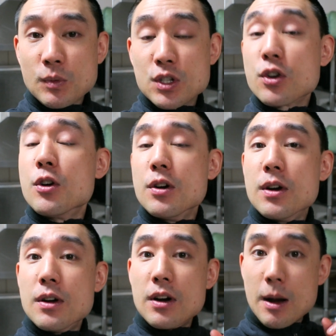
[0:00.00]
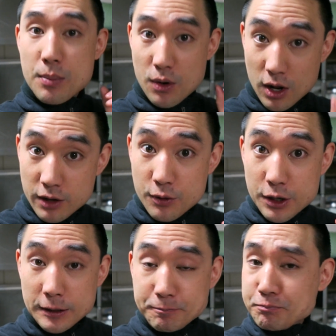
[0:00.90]
So I put olive
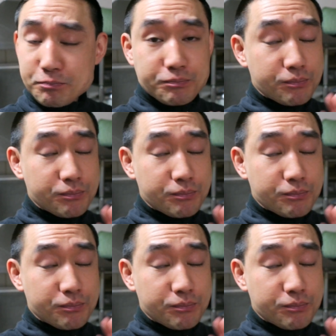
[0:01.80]
oil,